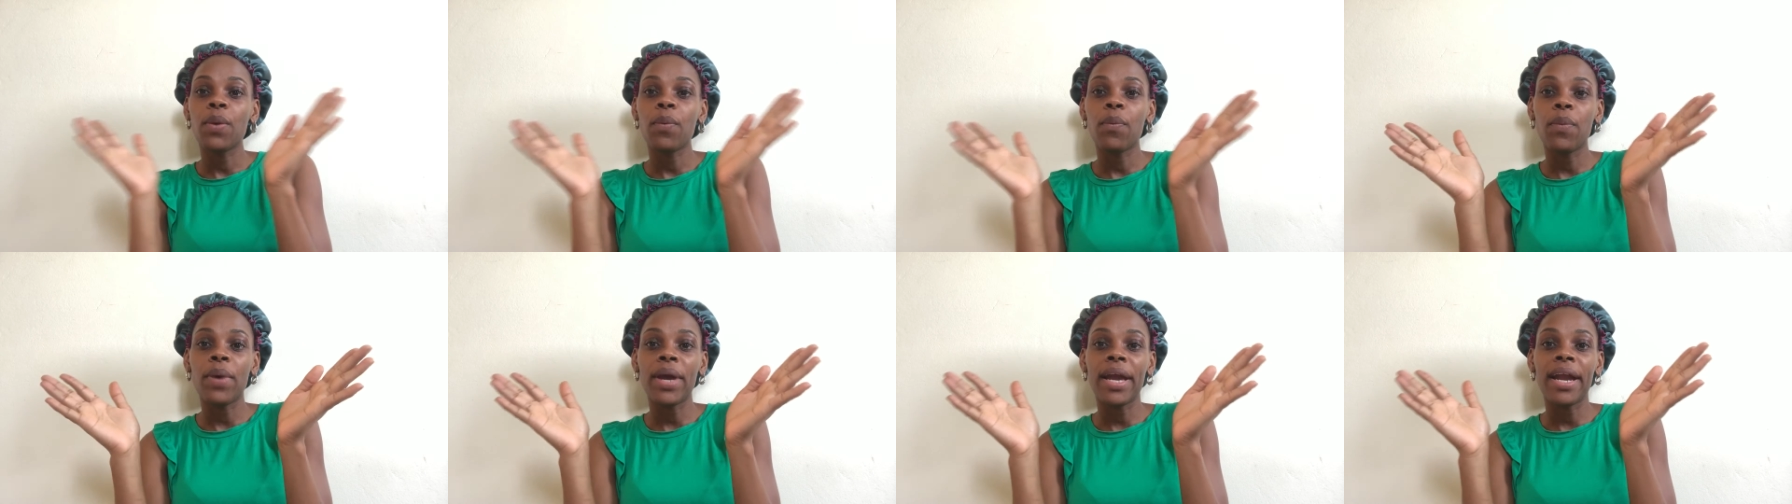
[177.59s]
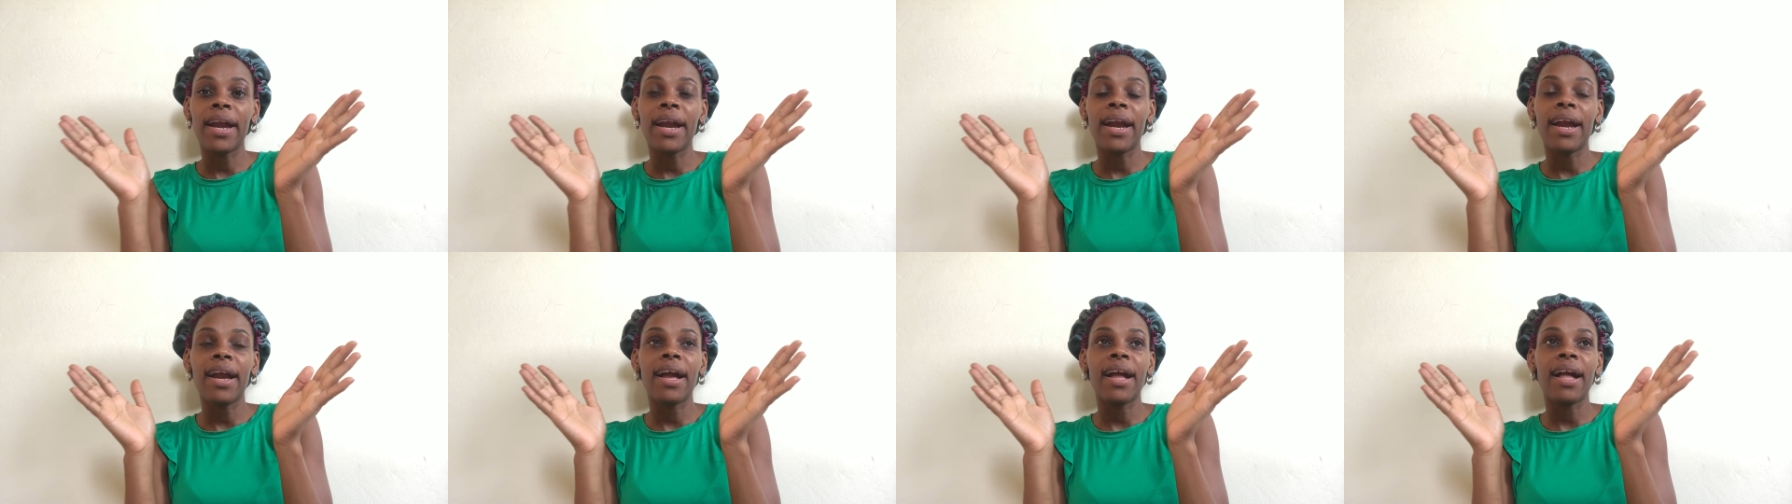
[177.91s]

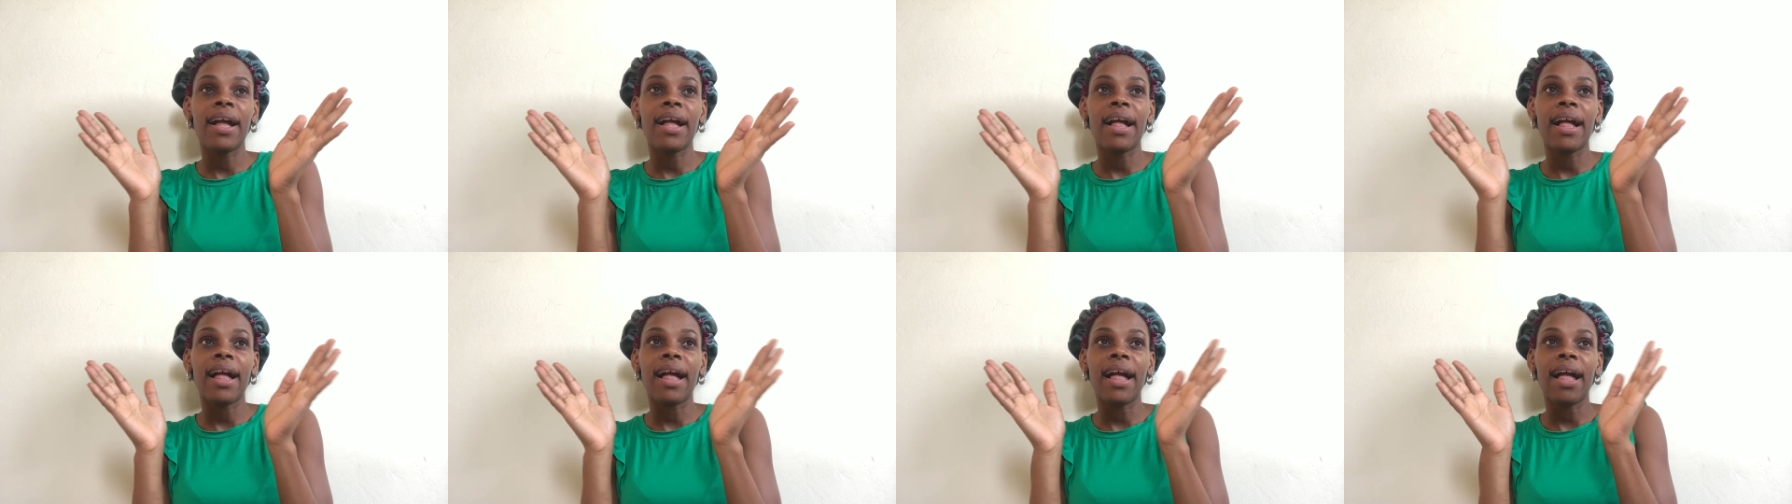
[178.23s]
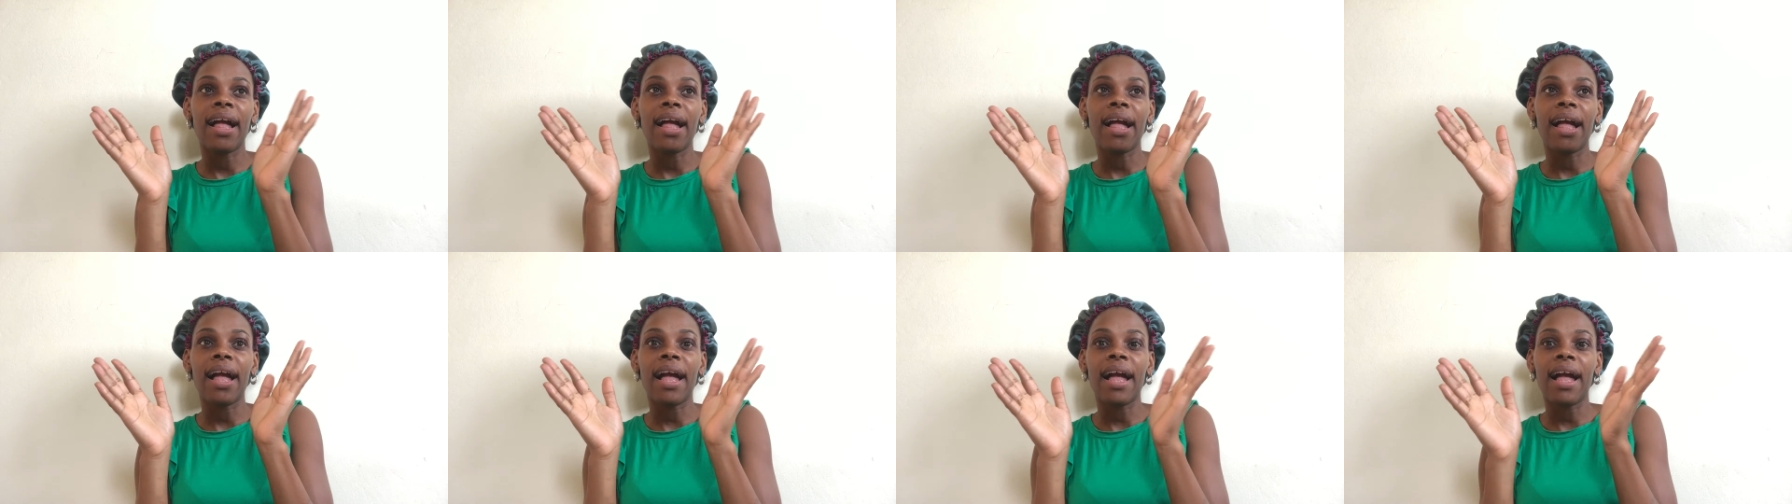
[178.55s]
where
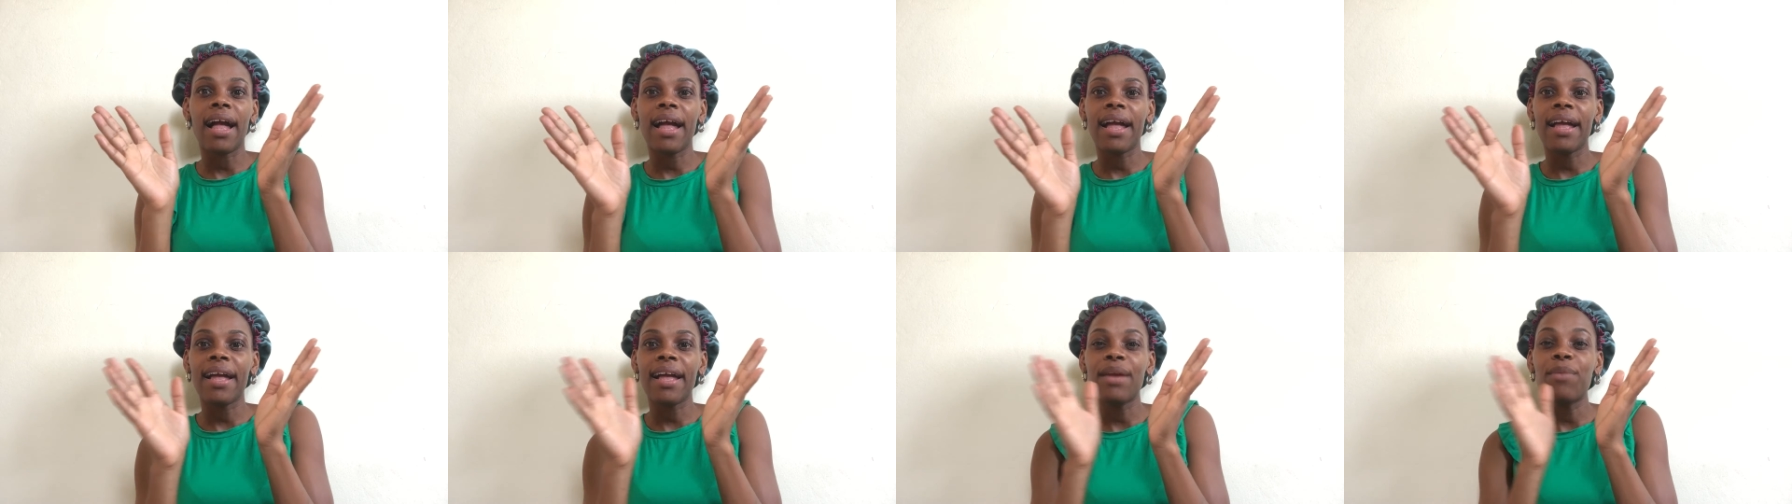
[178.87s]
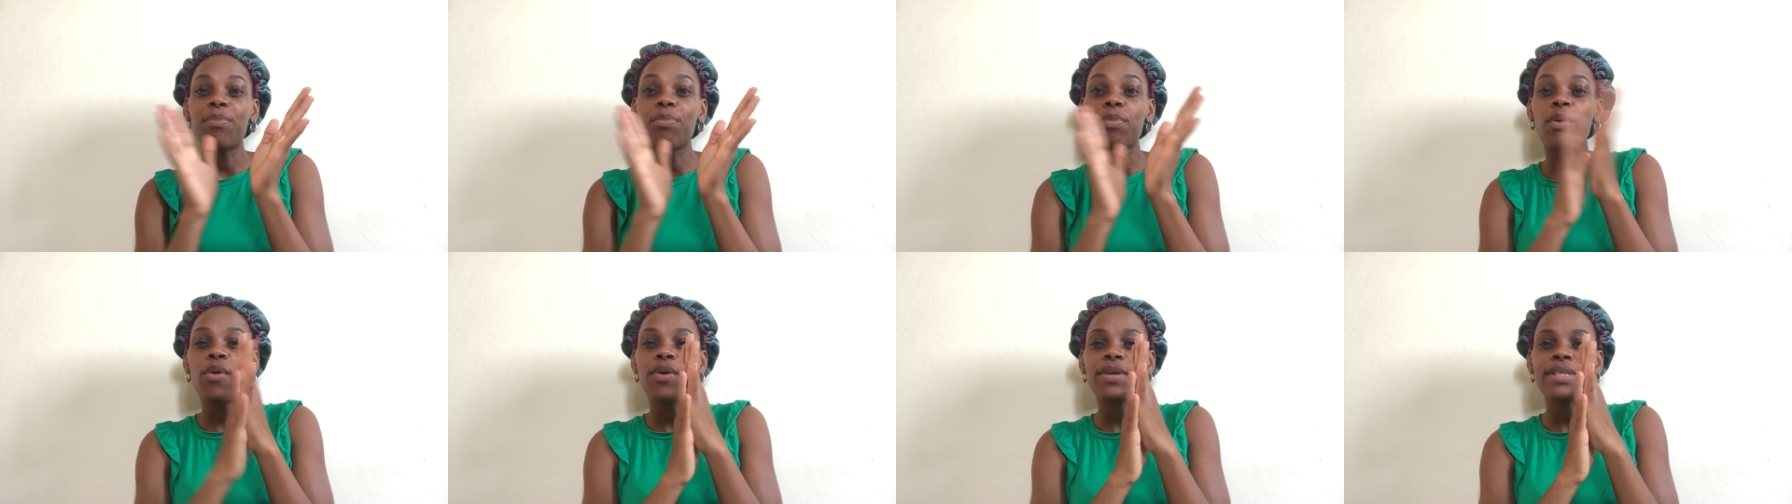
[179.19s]
I
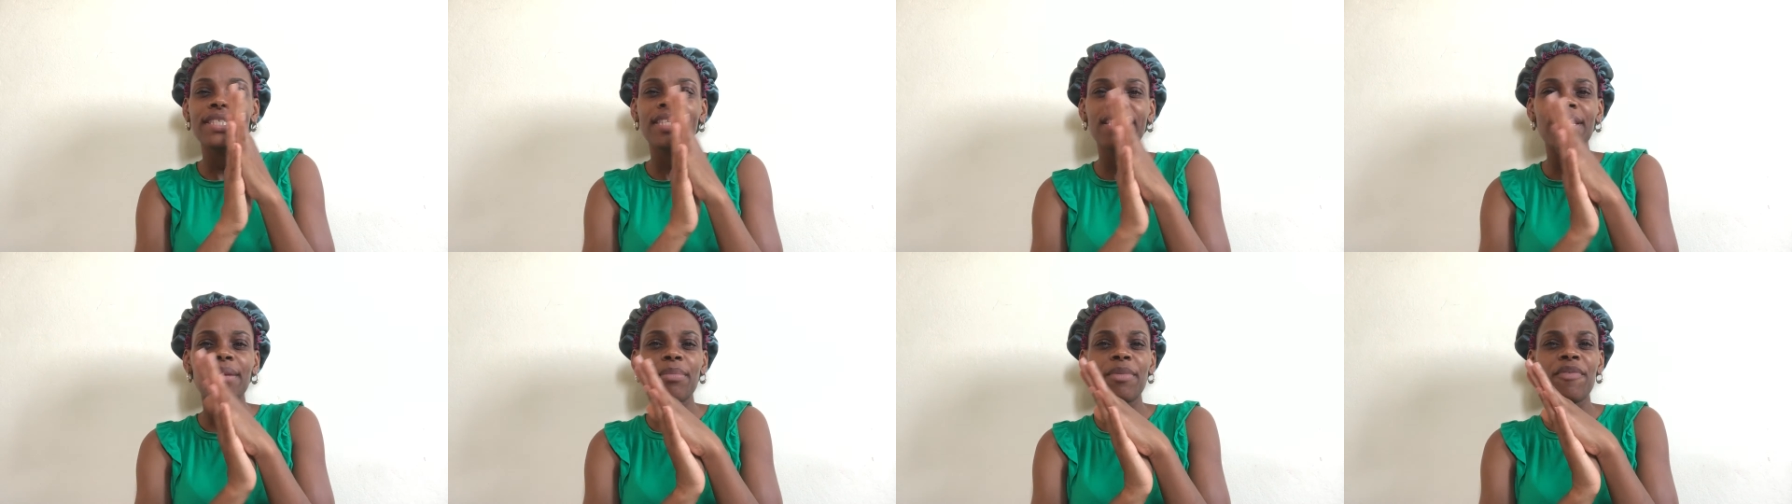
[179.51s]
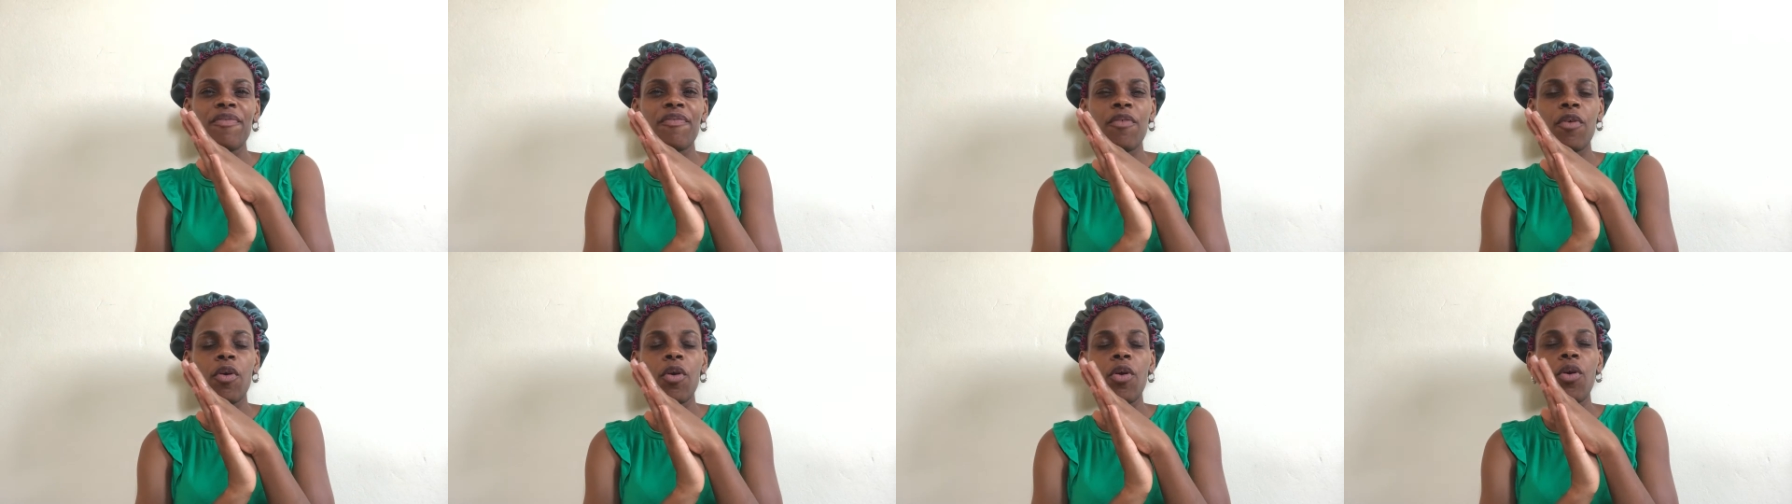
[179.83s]
had posted it
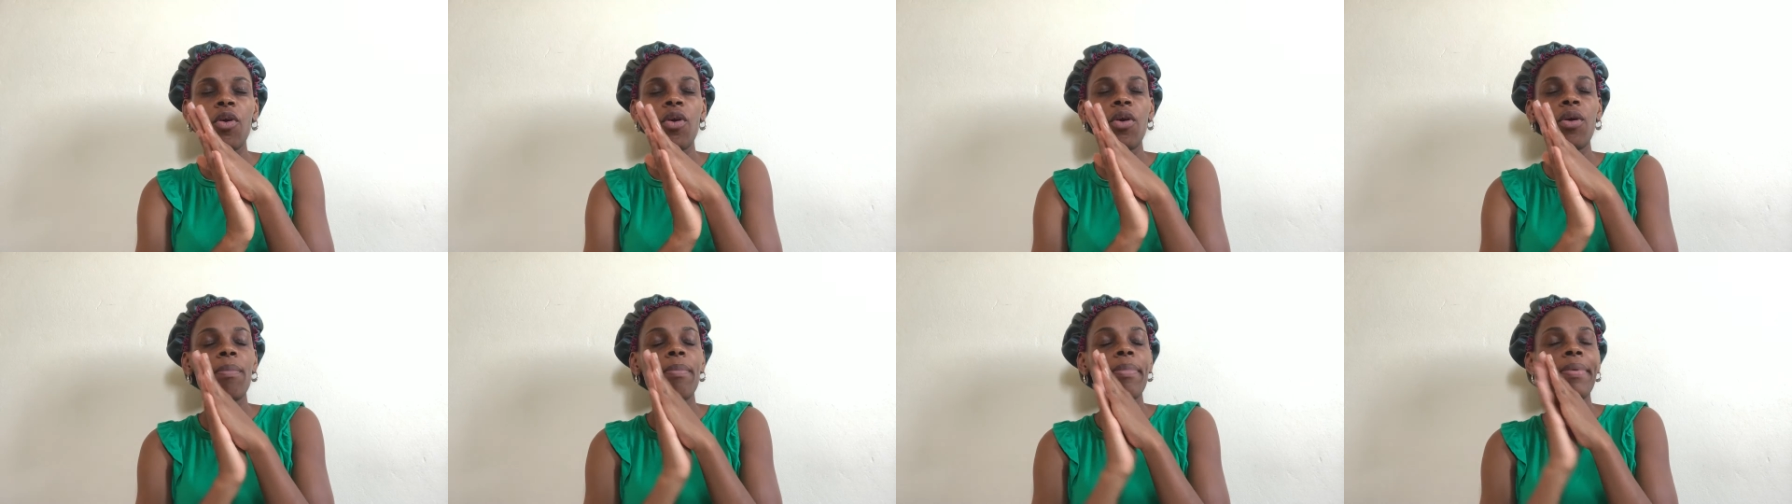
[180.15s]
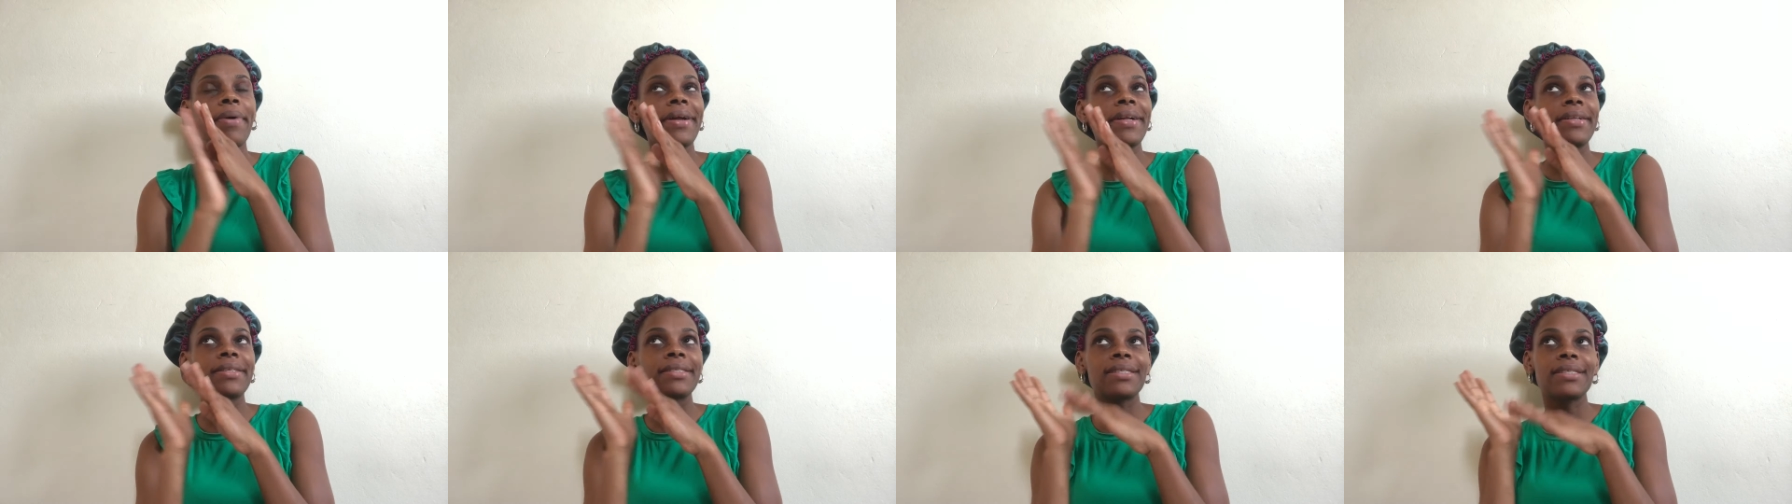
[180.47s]
before,
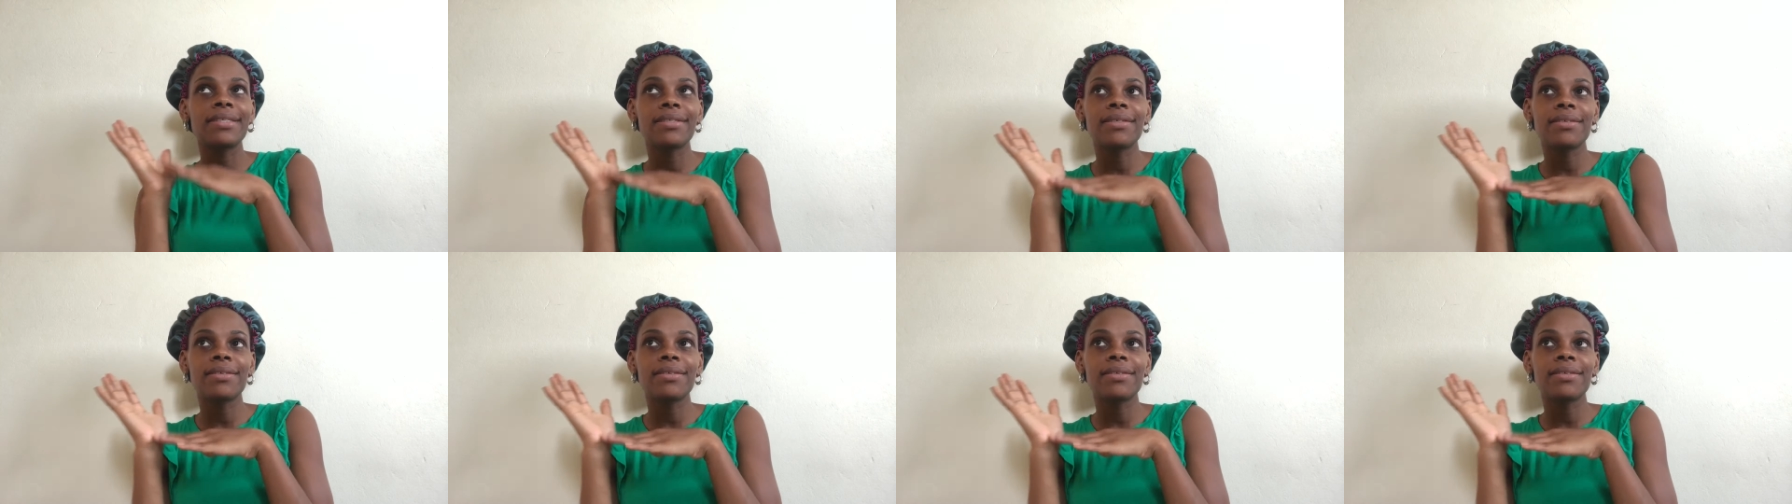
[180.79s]
but